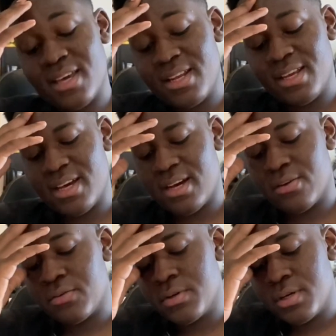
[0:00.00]

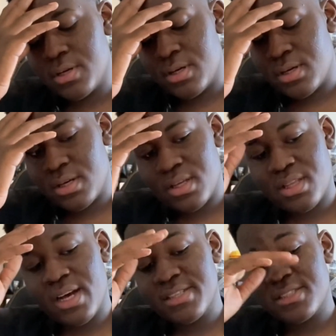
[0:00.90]
Anyhow,
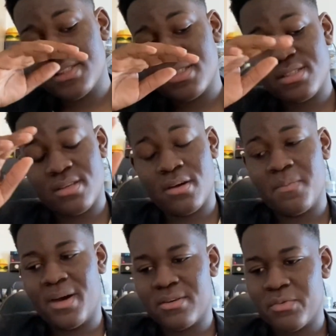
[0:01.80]
that's
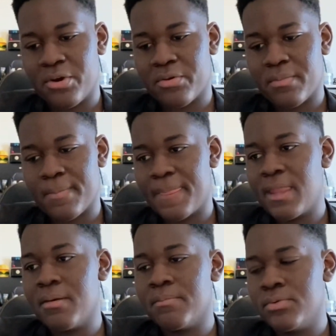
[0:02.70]
about where
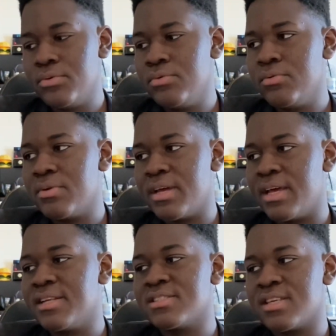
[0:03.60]
Blue
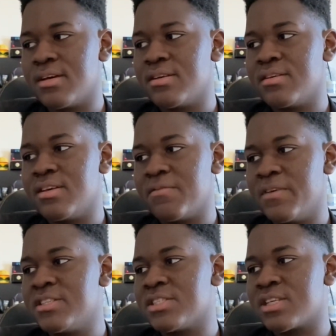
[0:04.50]
ends up,
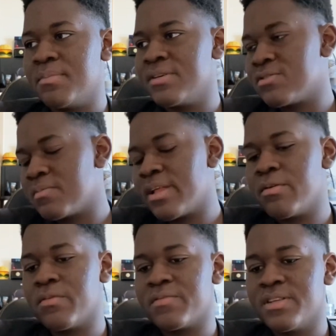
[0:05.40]
finishes coming into play
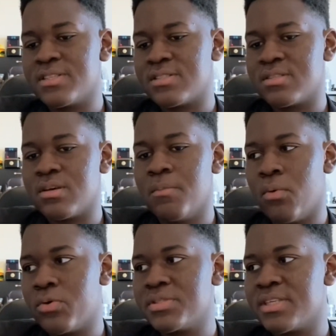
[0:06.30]
with this
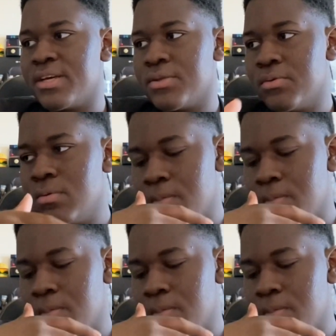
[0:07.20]
Amor scandal.